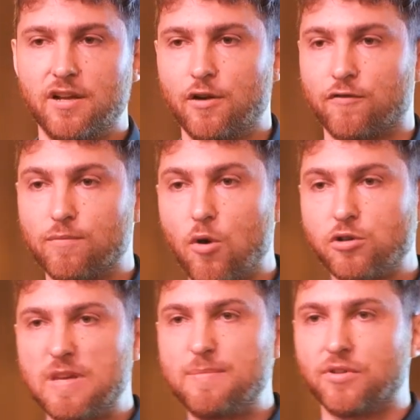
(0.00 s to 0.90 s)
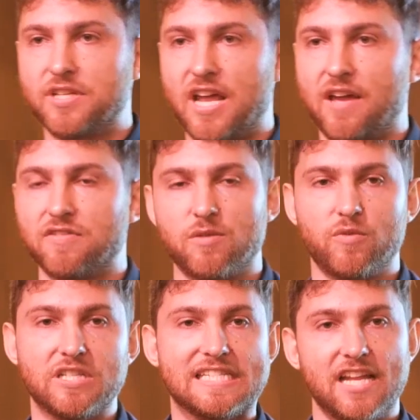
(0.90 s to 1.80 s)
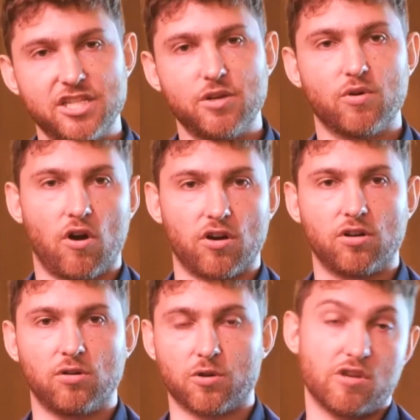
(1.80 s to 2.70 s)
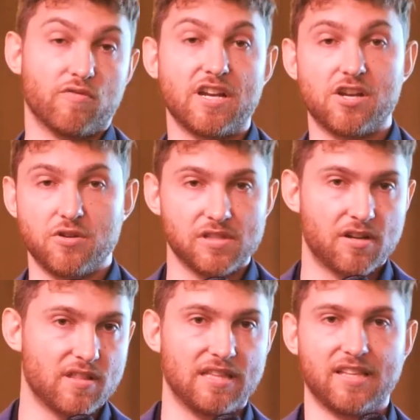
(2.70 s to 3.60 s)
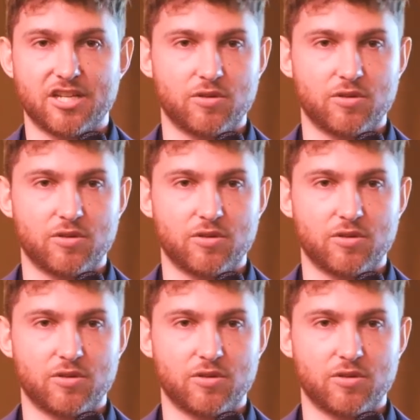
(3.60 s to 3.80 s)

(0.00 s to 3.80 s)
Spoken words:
for most people today, if someone sends you an article or you read a newsletter that links